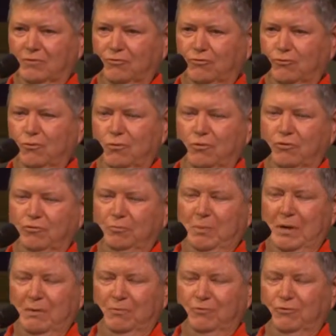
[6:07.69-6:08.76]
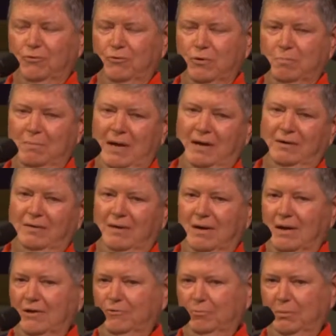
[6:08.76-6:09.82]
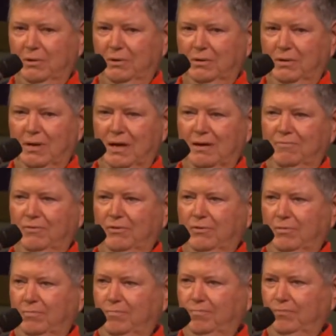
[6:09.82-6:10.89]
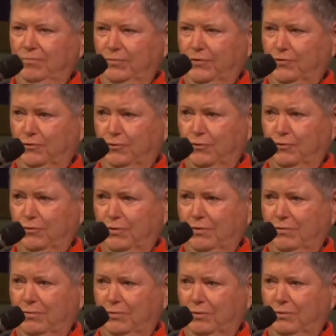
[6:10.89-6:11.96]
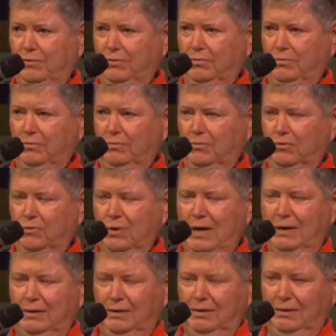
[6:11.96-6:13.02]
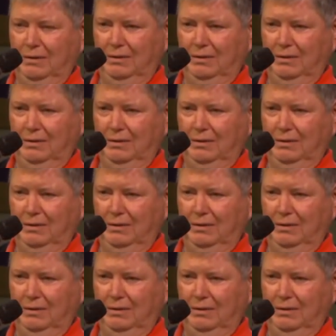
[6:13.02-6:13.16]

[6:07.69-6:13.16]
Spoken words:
schools, but I was going back to the hospital to have the surgery to correct